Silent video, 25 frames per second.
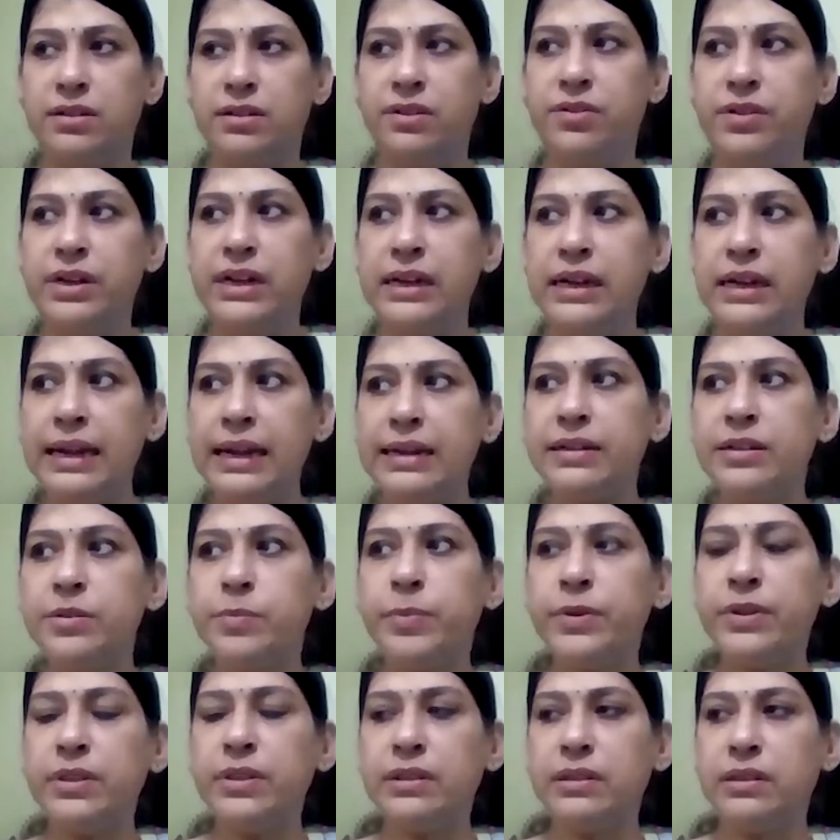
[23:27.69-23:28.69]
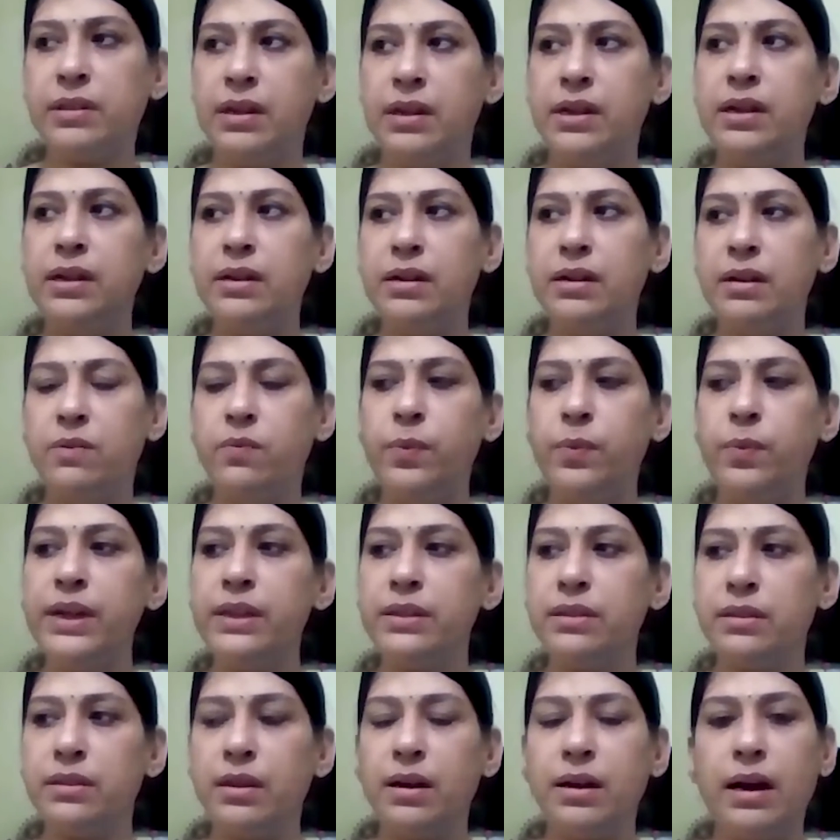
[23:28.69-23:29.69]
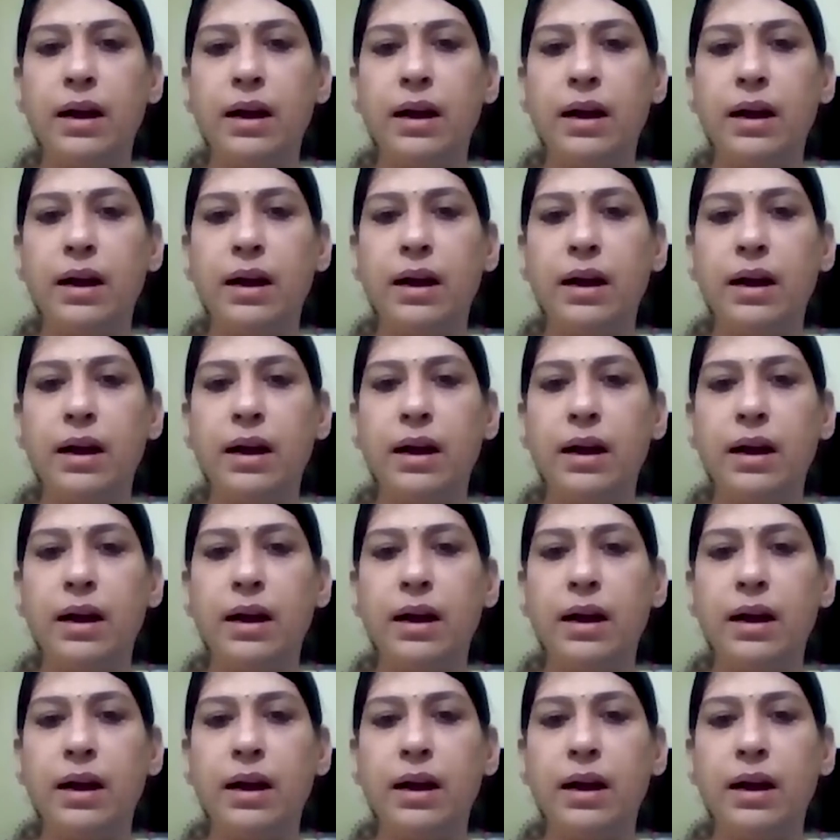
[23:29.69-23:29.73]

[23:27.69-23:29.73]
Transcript: relatable thing with